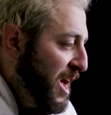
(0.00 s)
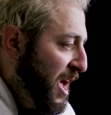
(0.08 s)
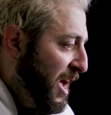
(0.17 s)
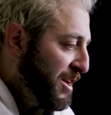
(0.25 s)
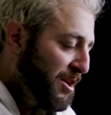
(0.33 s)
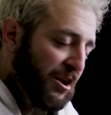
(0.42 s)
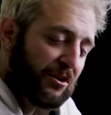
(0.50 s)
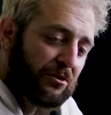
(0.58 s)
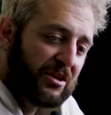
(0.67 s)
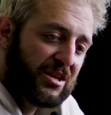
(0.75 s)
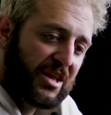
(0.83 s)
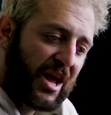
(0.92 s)
And not
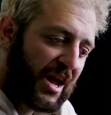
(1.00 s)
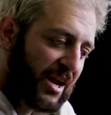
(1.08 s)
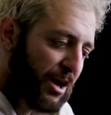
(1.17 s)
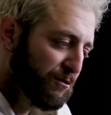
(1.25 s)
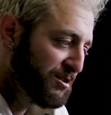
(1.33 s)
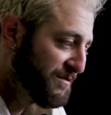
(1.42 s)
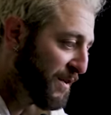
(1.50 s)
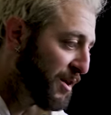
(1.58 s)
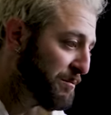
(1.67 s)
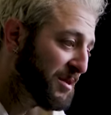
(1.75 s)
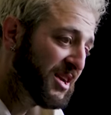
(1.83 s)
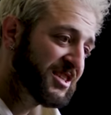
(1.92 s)
only that, I was very
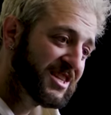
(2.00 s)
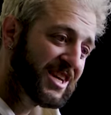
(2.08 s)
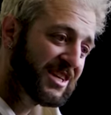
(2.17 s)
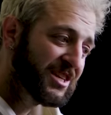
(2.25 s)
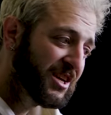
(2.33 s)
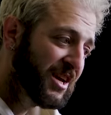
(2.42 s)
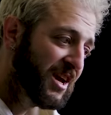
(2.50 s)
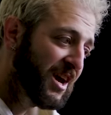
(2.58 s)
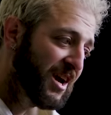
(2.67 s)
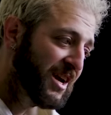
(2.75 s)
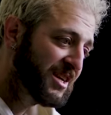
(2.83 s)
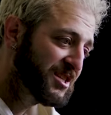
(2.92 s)
blessed to get the
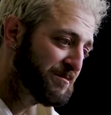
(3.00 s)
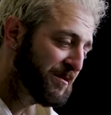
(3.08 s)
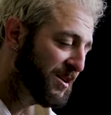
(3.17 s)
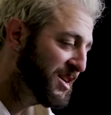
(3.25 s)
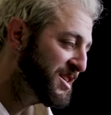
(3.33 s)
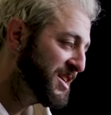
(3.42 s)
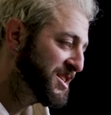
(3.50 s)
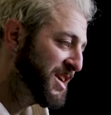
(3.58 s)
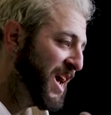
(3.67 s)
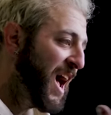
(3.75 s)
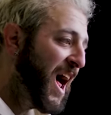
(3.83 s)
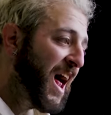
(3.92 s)
uh, experience as an
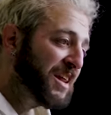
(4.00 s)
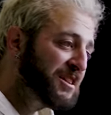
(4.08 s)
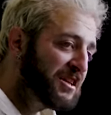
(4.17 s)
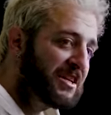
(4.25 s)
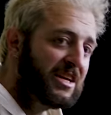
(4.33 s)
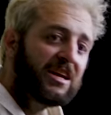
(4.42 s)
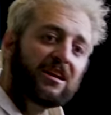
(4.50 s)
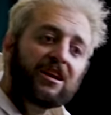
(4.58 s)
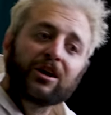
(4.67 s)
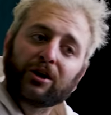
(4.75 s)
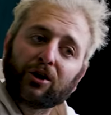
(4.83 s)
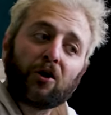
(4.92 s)
athlete
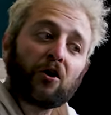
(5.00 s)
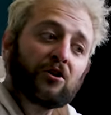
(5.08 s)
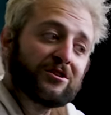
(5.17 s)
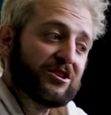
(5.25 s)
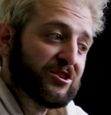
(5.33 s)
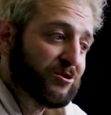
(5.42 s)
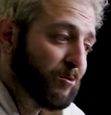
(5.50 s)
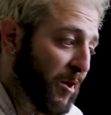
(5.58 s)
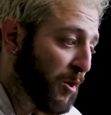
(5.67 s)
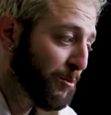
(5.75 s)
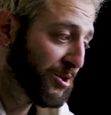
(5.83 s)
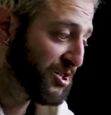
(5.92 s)
in college as
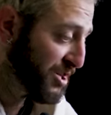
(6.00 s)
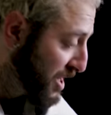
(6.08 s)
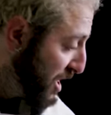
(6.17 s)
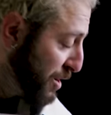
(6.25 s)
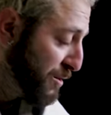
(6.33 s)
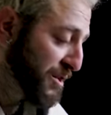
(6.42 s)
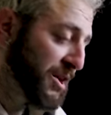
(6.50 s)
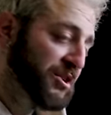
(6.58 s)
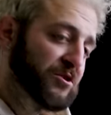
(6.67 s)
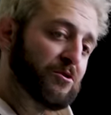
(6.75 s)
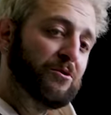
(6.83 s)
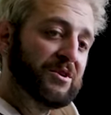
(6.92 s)
well, which you think
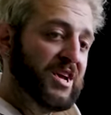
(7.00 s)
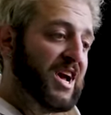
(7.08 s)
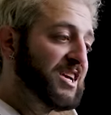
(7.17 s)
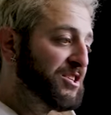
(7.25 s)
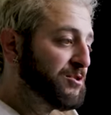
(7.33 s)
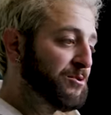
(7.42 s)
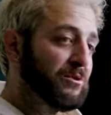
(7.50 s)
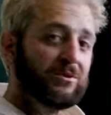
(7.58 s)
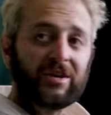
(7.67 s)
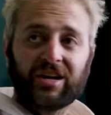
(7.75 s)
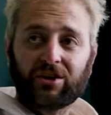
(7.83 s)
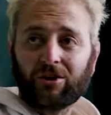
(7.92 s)
it's cool in high school.
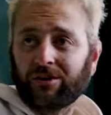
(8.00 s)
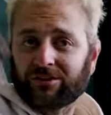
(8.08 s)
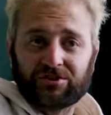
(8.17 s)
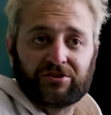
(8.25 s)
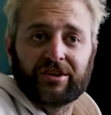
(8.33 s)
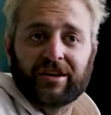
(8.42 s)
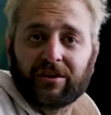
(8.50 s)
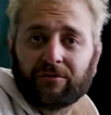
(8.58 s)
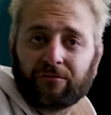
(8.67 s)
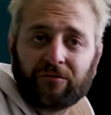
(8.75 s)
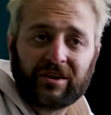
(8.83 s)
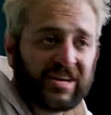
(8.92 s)
In college, you're getting
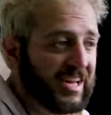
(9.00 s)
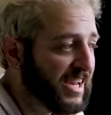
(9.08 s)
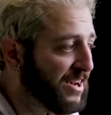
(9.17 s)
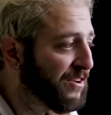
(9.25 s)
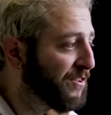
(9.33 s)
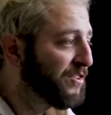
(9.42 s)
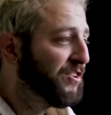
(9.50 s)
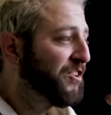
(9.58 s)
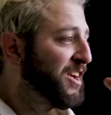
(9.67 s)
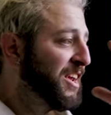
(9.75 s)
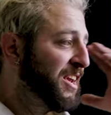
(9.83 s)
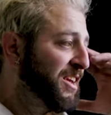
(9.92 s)
free gear, you're
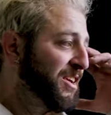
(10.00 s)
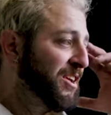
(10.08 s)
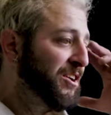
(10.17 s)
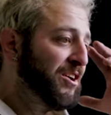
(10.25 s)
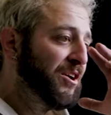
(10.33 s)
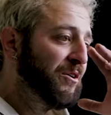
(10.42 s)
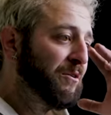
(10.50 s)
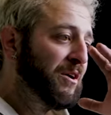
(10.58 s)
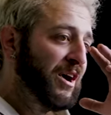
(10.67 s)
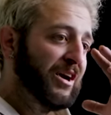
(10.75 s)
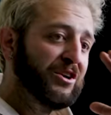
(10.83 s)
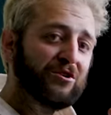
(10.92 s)
getting, you know,
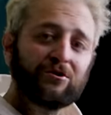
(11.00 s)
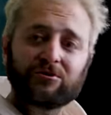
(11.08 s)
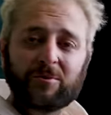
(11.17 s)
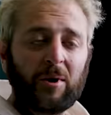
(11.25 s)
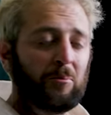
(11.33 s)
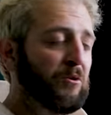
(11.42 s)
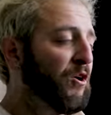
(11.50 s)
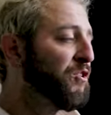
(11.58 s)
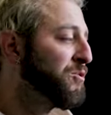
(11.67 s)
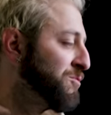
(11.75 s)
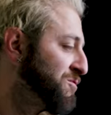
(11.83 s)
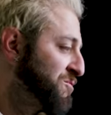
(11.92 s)
uh, newspaper
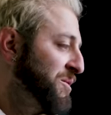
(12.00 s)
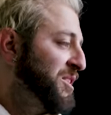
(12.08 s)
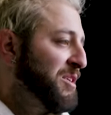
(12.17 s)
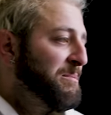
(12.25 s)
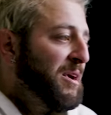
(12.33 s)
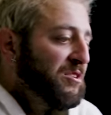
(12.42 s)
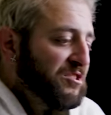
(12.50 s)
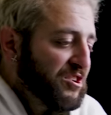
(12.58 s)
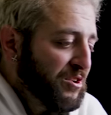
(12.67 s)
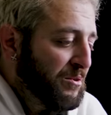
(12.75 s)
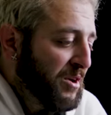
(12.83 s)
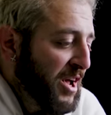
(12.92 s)
articles written about
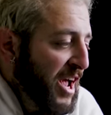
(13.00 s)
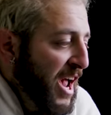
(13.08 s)
you.